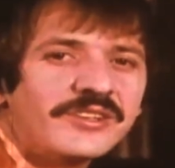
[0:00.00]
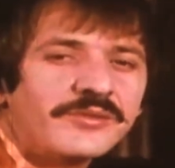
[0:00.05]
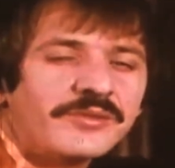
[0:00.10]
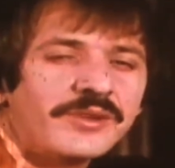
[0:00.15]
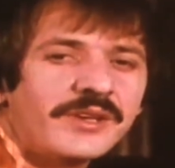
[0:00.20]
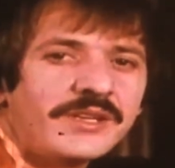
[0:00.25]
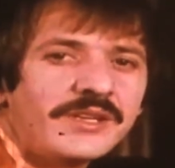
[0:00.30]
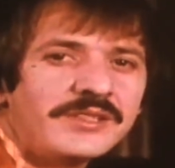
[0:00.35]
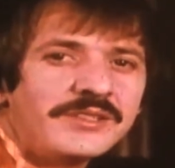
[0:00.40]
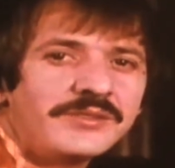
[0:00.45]

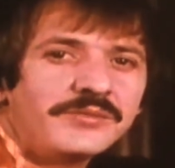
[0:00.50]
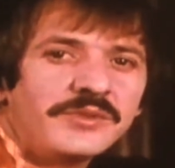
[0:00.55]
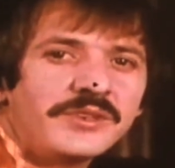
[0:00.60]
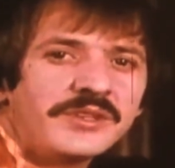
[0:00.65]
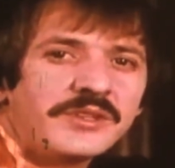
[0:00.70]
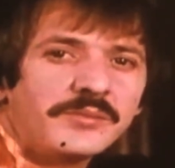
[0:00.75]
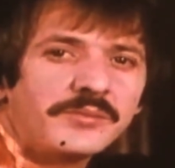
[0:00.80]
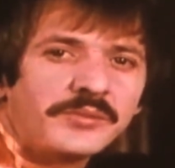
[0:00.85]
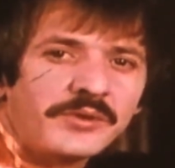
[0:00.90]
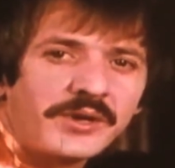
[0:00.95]

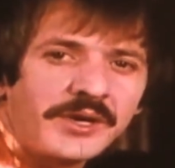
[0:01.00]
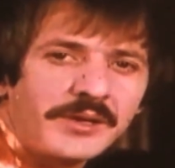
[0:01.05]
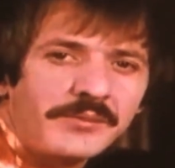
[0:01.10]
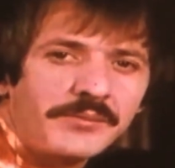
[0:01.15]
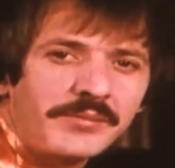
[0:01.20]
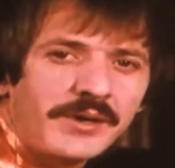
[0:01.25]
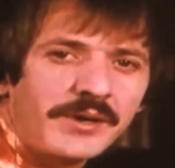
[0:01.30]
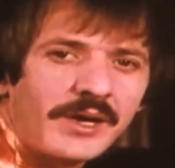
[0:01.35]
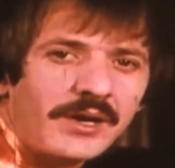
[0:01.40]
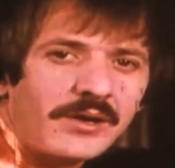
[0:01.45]
generation with the
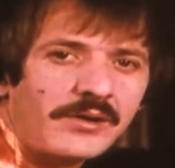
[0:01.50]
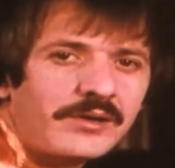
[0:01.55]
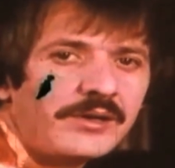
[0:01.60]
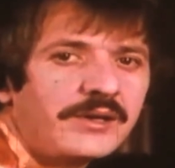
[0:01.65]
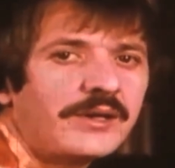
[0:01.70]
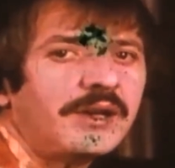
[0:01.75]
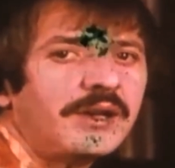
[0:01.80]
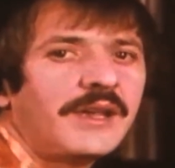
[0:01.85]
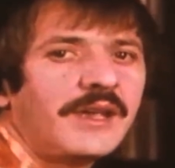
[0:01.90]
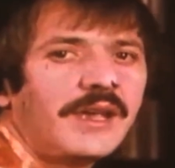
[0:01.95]
brain
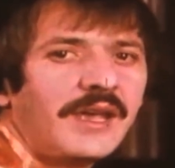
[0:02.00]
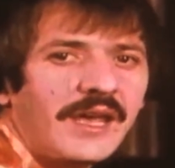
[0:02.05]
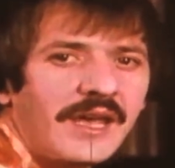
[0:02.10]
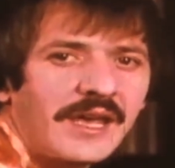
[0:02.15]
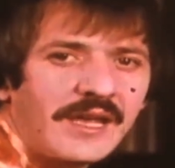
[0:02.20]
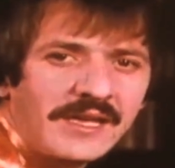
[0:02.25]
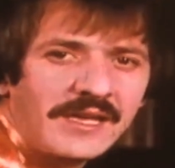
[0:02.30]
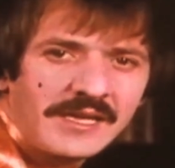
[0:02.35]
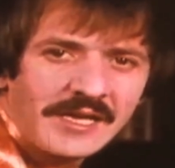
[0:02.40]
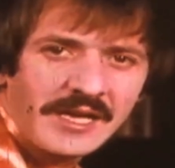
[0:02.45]
power
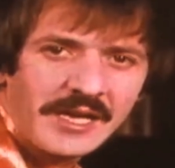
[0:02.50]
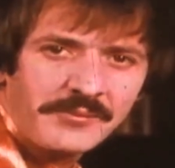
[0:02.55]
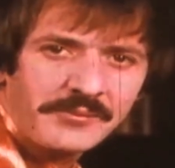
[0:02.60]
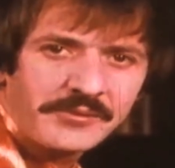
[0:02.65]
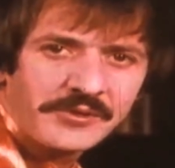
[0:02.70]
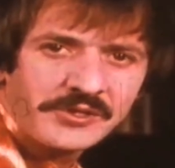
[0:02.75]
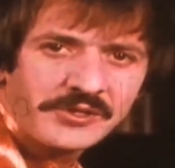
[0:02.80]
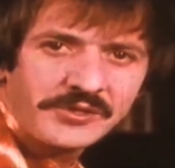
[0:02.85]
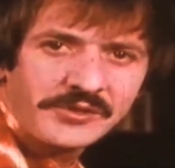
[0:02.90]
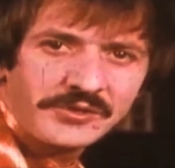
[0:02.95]
and the
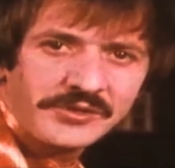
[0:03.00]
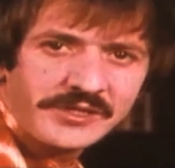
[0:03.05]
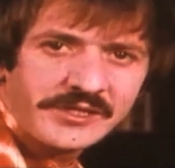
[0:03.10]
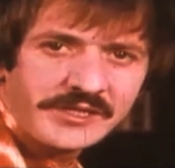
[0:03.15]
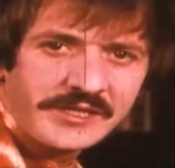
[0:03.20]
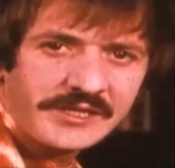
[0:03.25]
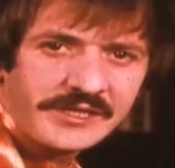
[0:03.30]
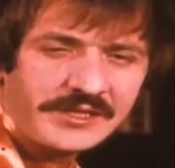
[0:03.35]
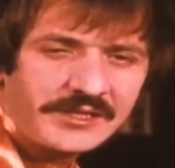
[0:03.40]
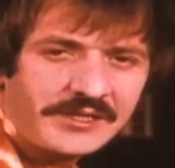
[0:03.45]

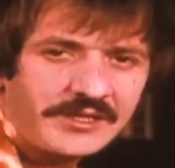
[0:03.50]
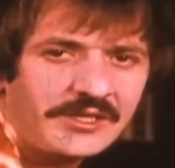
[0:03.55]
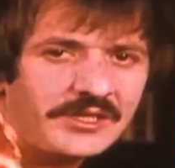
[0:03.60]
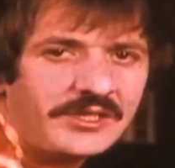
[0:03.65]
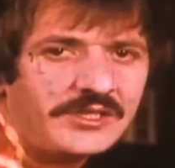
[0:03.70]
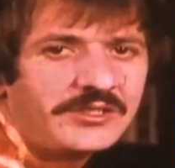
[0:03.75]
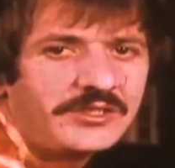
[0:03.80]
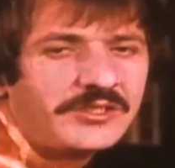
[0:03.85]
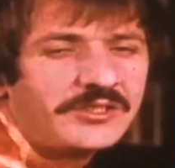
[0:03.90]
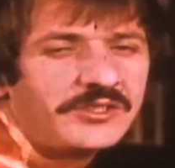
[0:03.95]
opportunity
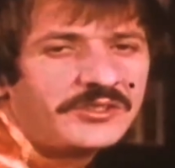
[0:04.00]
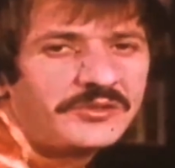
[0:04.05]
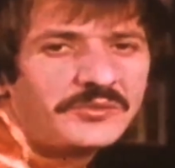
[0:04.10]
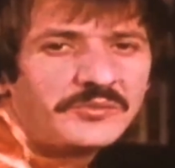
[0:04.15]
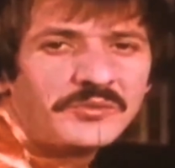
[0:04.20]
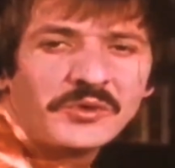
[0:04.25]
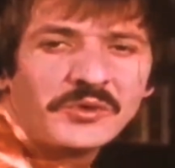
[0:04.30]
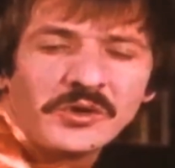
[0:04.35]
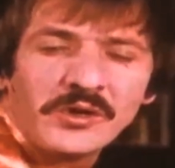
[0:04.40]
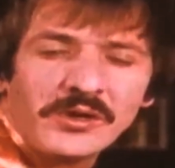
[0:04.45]
to
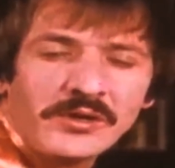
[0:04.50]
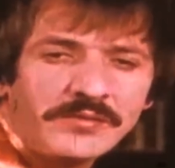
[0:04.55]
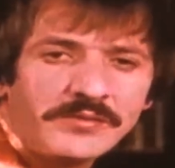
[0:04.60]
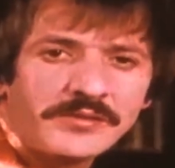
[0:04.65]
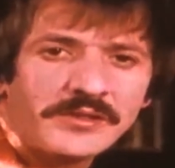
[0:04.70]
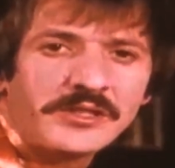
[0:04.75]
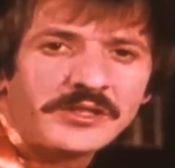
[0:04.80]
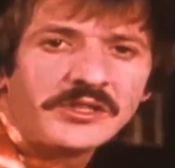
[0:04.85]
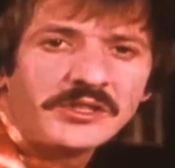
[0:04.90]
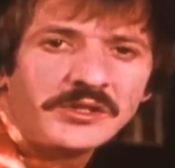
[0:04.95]
do
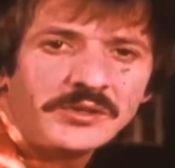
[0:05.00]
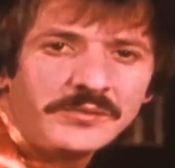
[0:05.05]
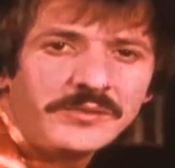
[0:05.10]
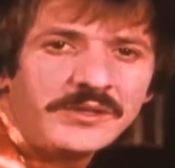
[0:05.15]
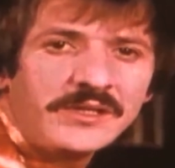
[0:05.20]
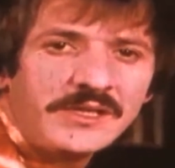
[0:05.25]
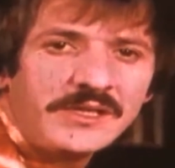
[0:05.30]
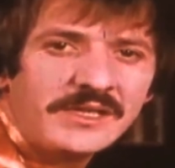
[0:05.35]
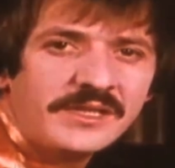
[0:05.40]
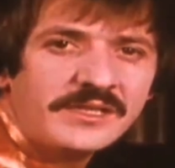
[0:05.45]
more for the
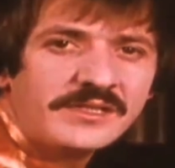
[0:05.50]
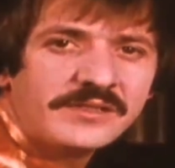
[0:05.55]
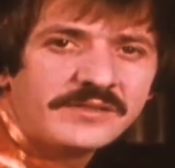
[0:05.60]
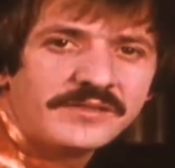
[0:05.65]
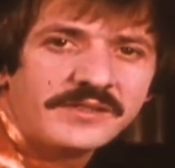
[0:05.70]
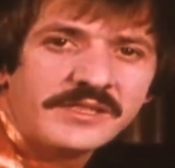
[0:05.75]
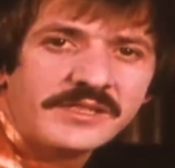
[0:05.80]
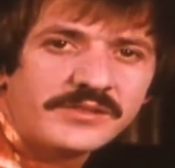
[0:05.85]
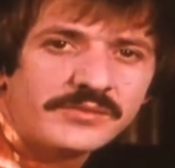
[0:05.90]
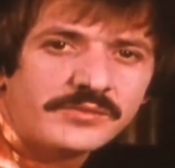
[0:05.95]
human
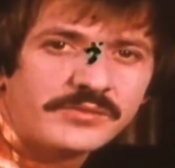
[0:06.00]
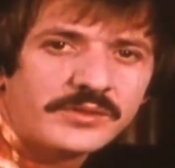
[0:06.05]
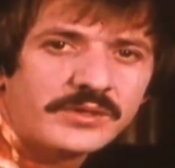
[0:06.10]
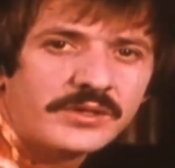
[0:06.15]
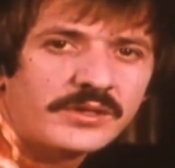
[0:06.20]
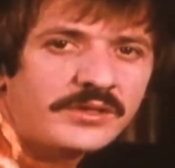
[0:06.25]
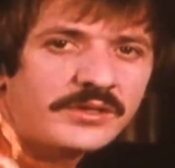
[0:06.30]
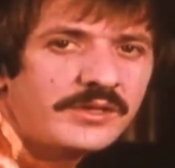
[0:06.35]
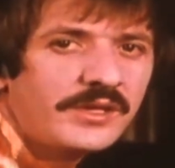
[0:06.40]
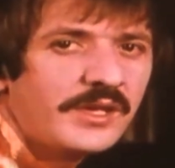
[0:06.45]
needs of this
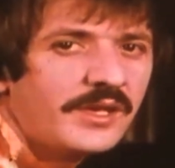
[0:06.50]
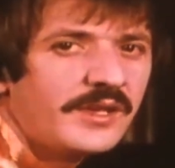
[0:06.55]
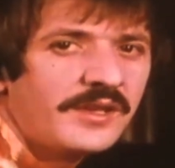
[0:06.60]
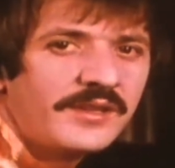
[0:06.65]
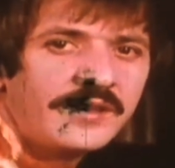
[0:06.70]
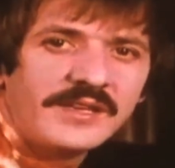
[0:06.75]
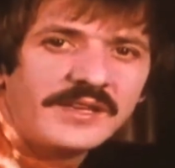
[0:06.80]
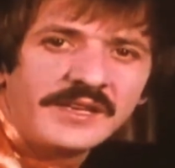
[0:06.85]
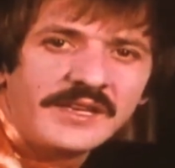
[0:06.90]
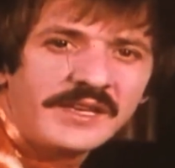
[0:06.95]
world
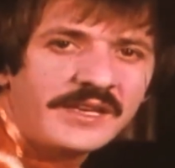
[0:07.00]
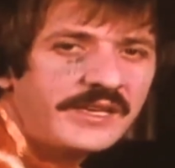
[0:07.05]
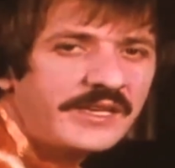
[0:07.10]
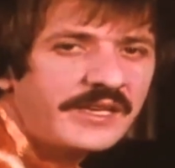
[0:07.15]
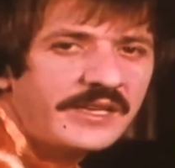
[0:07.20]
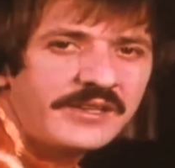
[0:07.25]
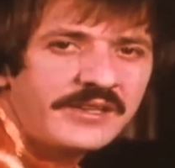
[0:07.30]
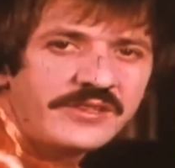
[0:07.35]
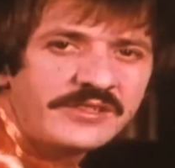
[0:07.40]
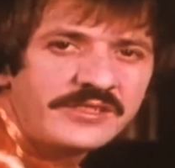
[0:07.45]
than
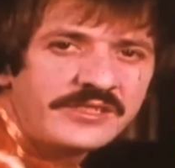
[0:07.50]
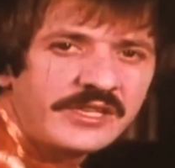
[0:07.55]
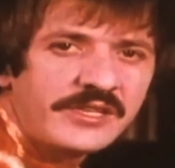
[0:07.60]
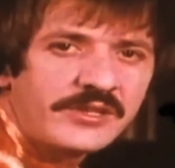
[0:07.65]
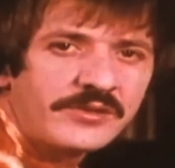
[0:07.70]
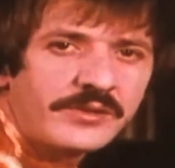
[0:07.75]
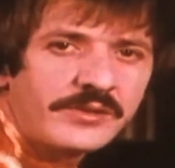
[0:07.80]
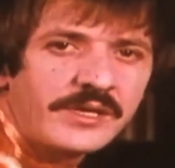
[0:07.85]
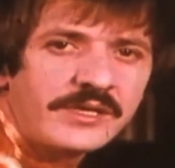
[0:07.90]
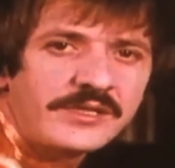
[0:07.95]
any other
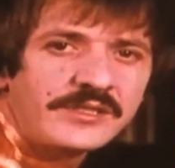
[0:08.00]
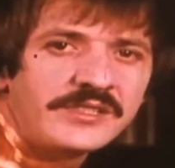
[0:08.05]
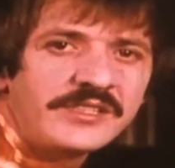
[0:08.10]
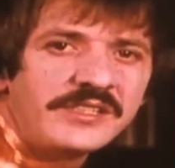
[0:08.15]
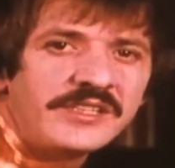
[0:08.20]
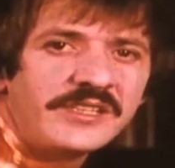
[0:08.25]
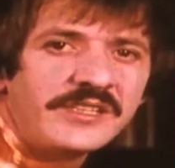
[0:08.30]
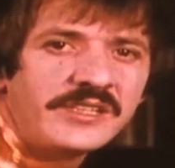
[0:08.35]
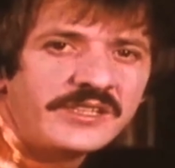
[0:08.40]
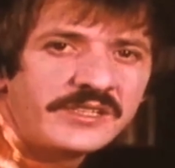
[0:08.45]

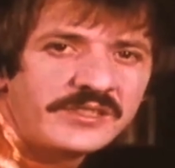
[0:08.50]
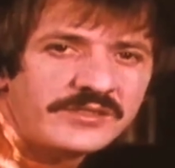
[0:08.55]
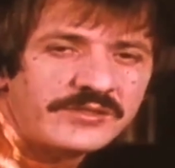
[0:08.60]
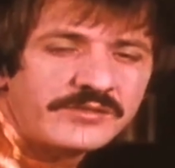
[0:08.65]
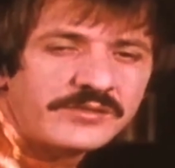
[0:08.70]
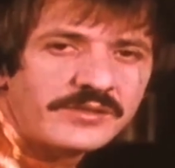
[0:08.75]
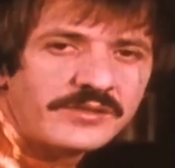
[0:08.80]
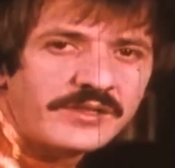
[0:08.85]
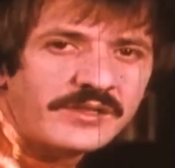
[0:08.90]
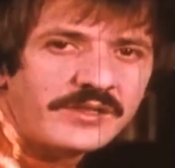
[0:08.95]
generation in
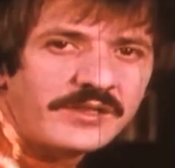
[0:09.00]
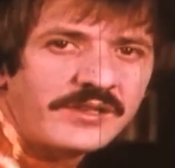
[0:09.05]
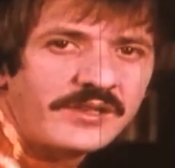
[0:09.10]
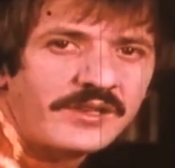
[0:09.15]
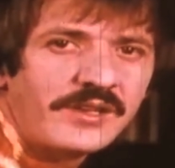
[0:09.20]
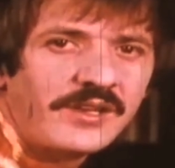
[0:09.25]
history.